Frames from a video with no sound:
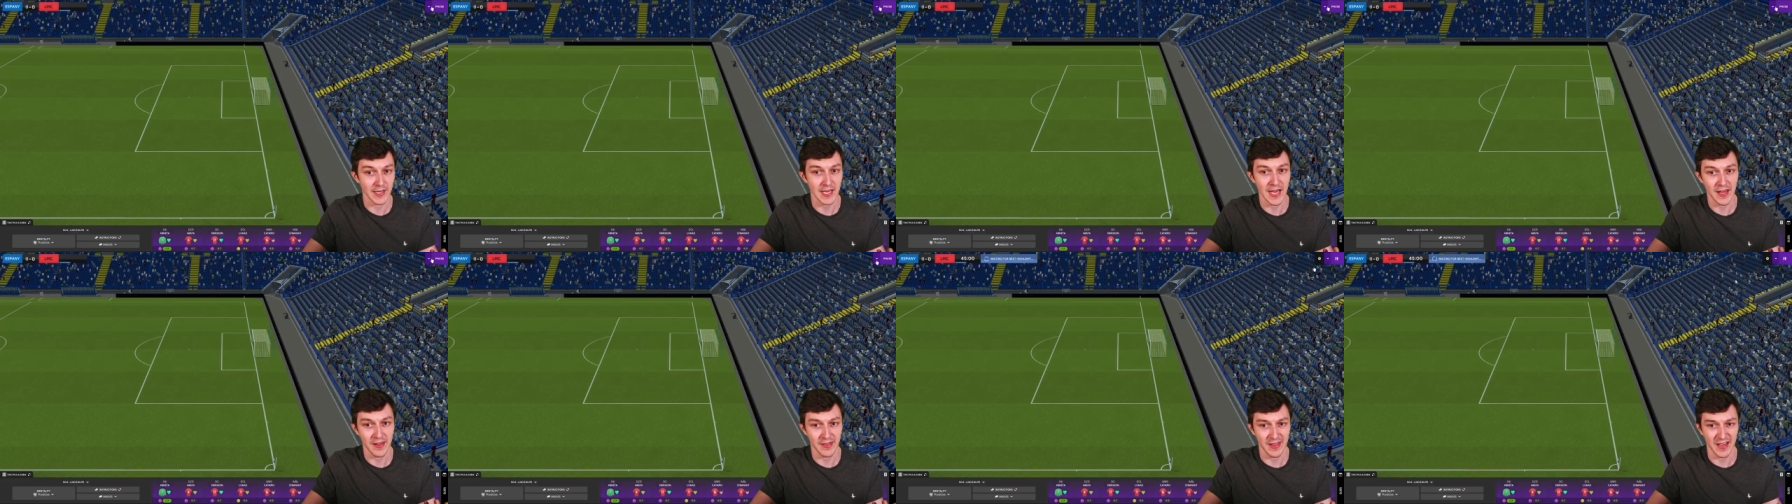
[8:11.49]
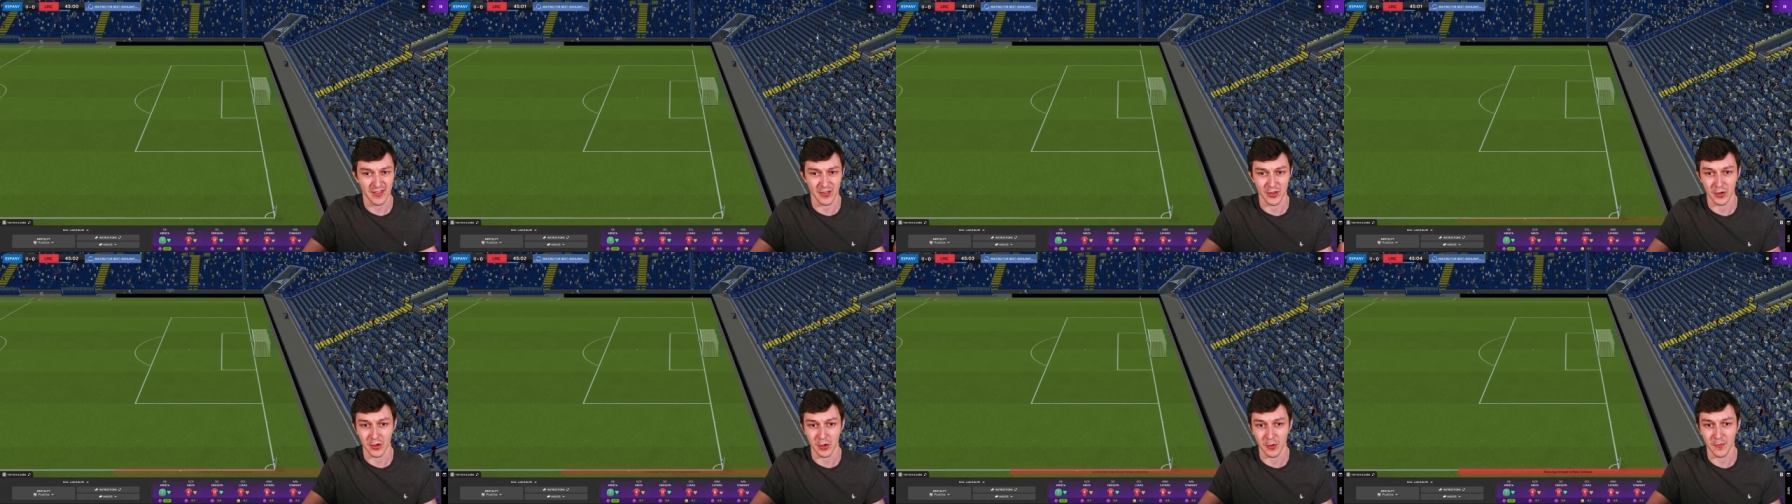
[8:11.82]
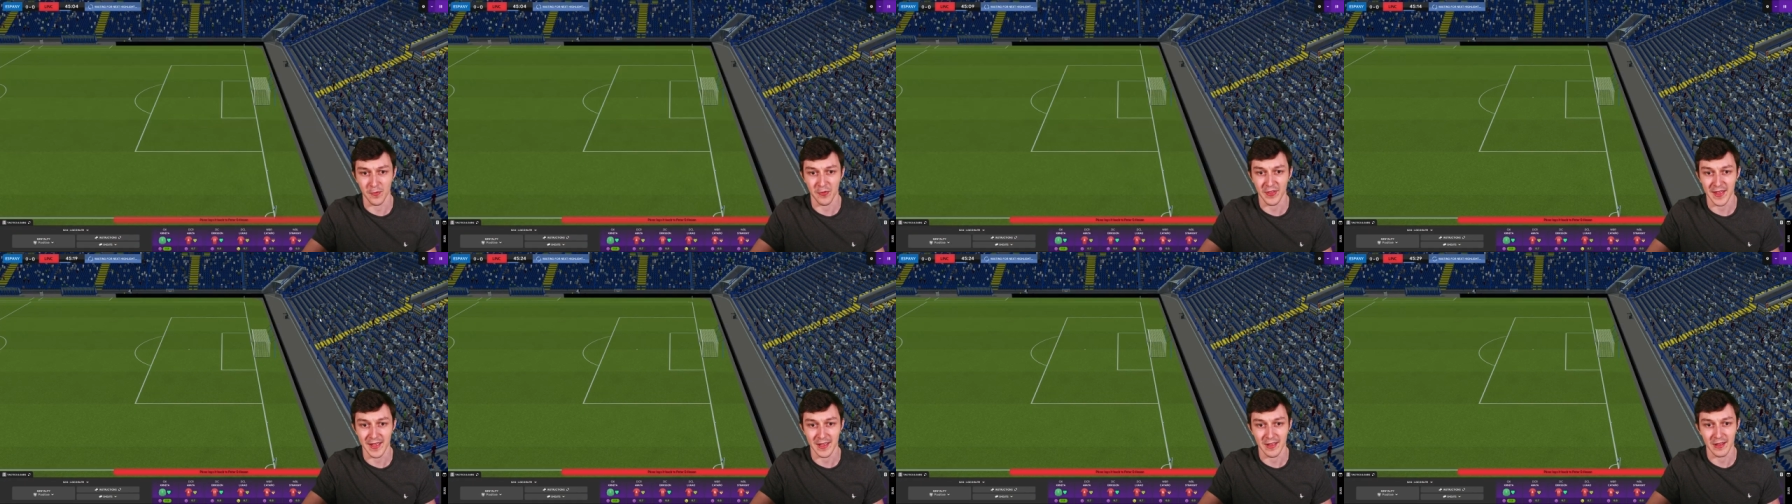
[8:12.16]
guess that's a
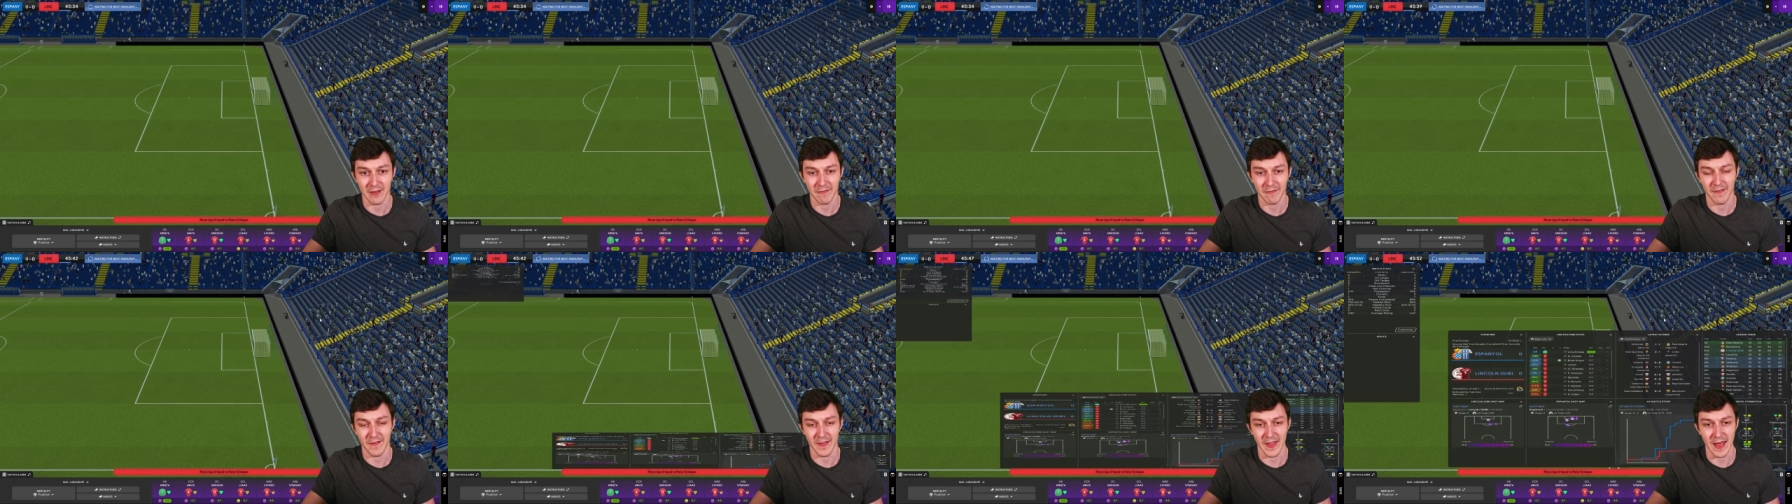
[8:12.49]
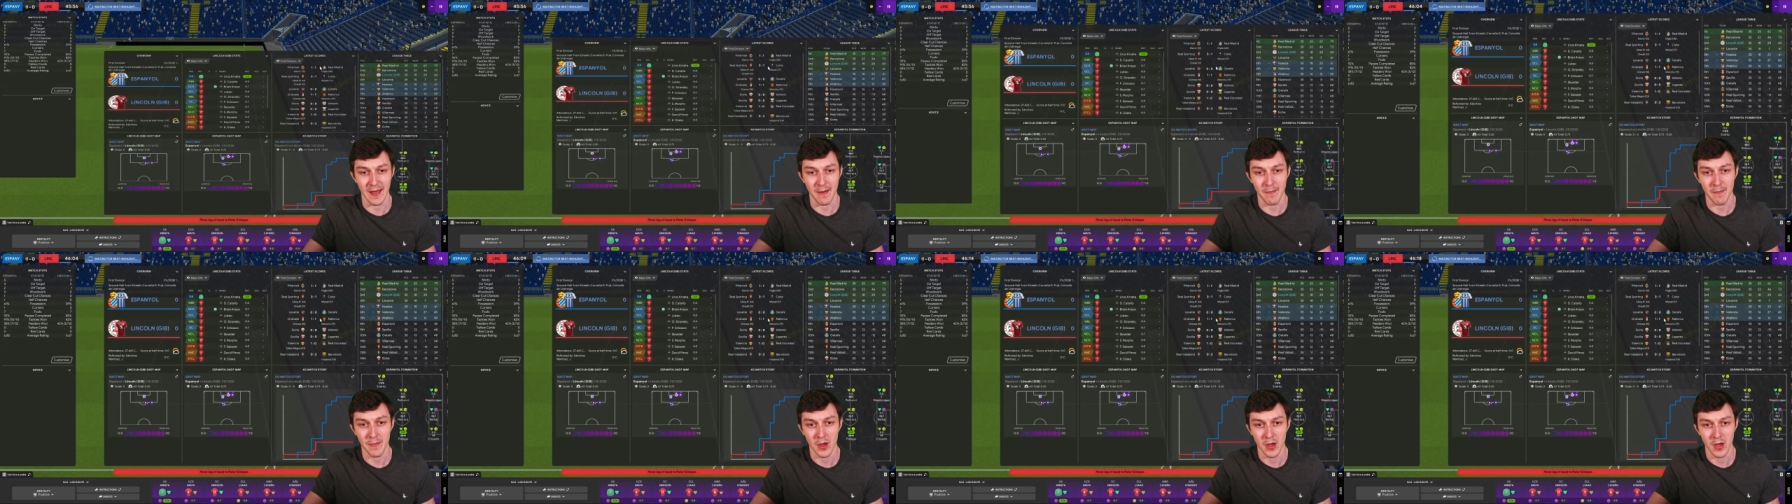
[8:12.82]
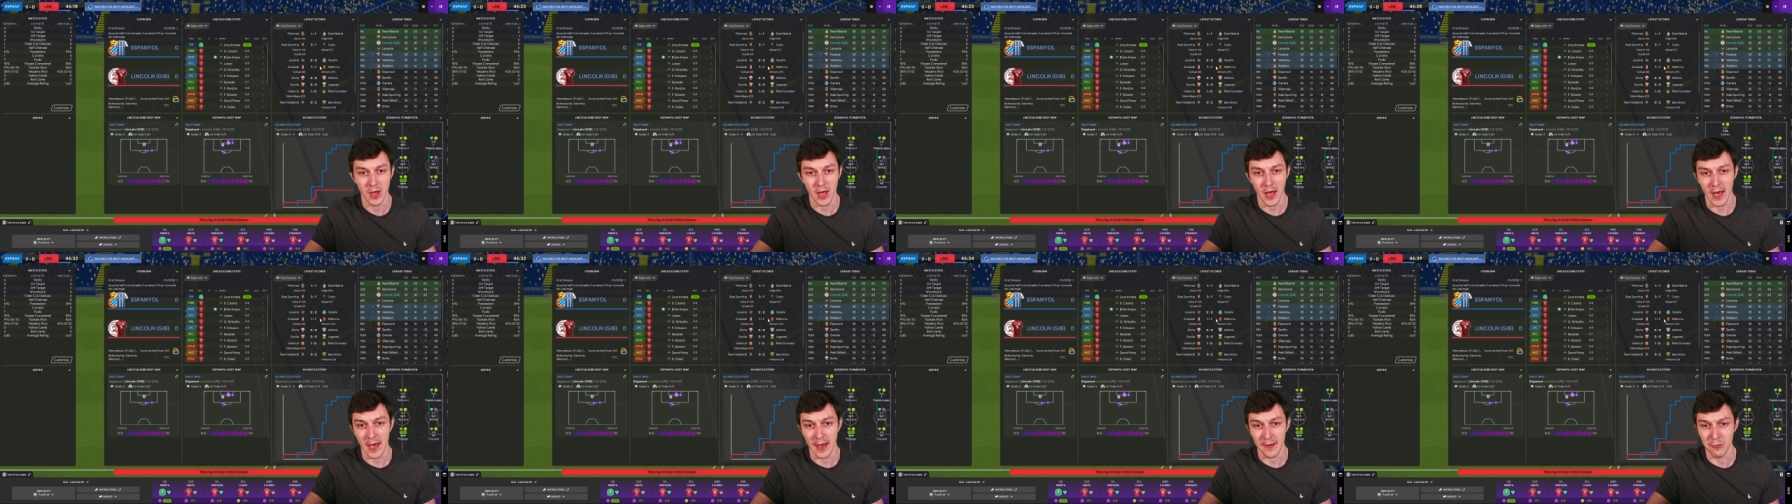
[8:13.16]
good thing for them.
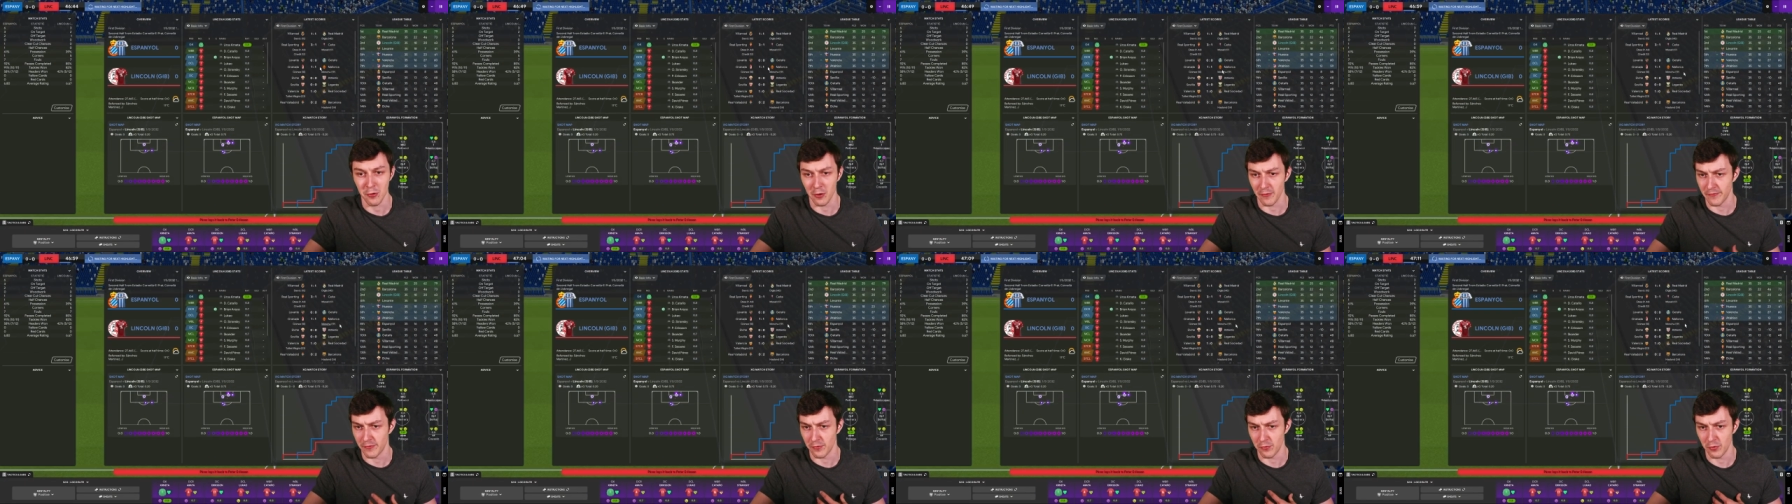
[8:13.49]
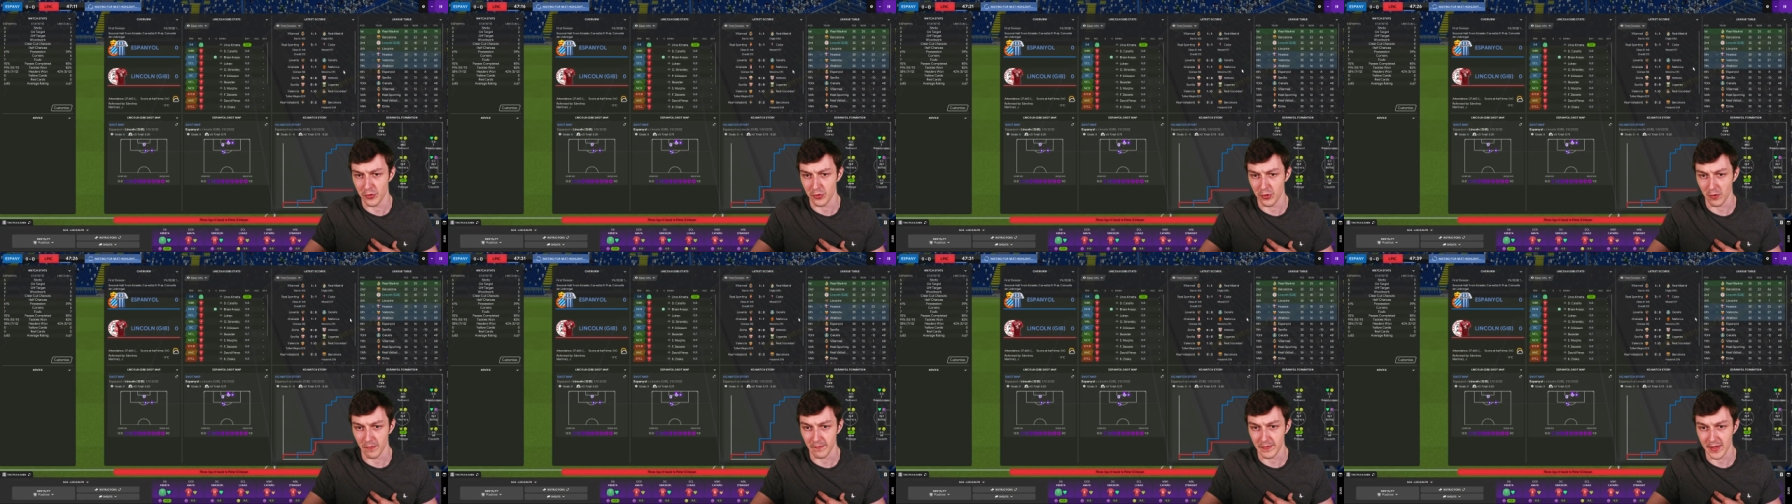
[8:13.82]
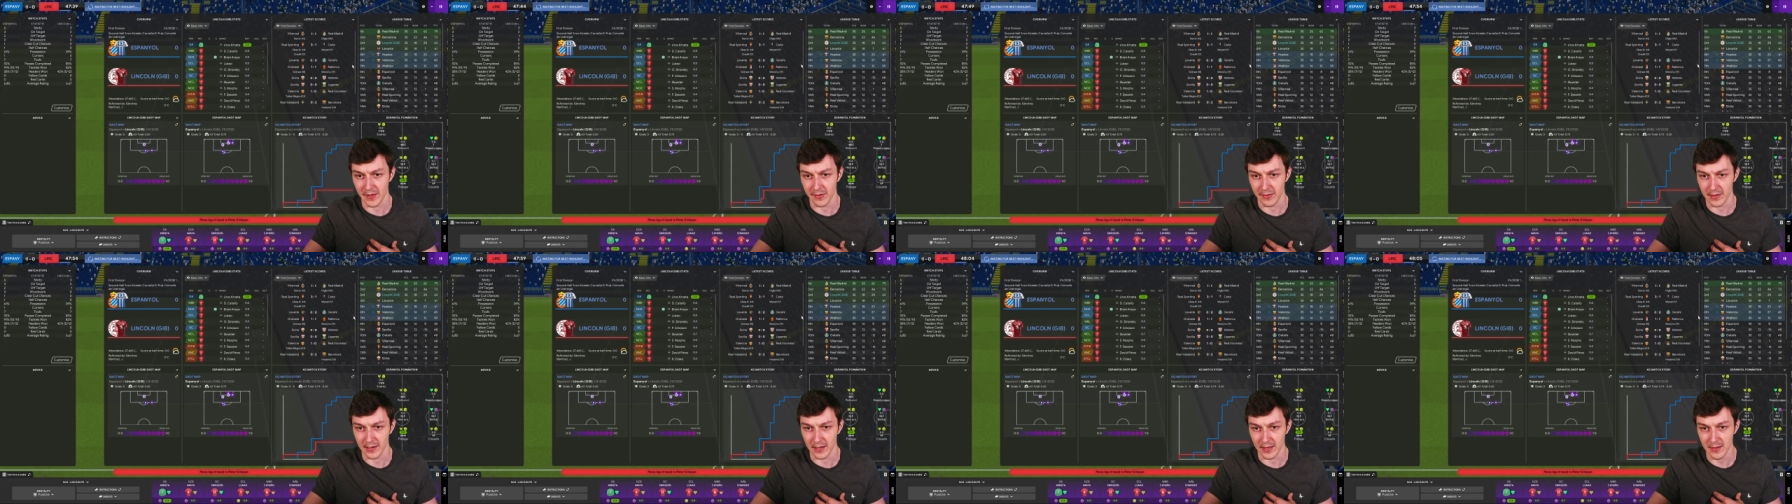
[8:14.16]
Uh, not for us,
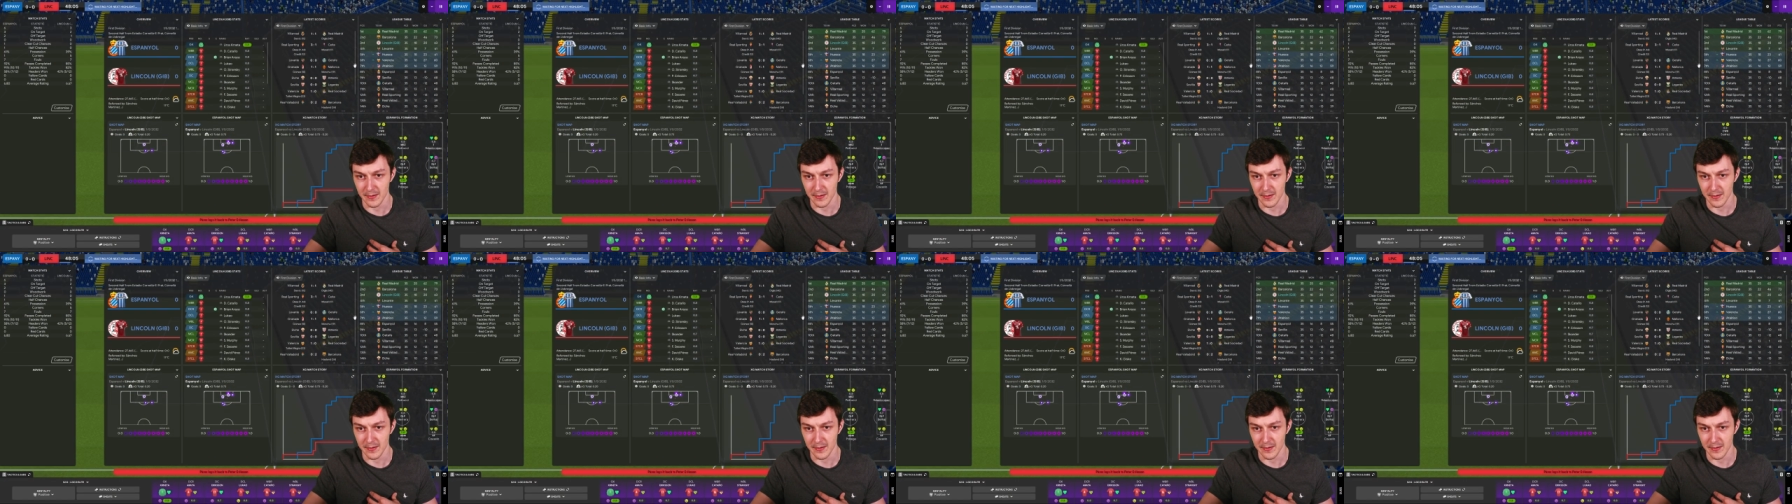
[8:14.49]
obviously.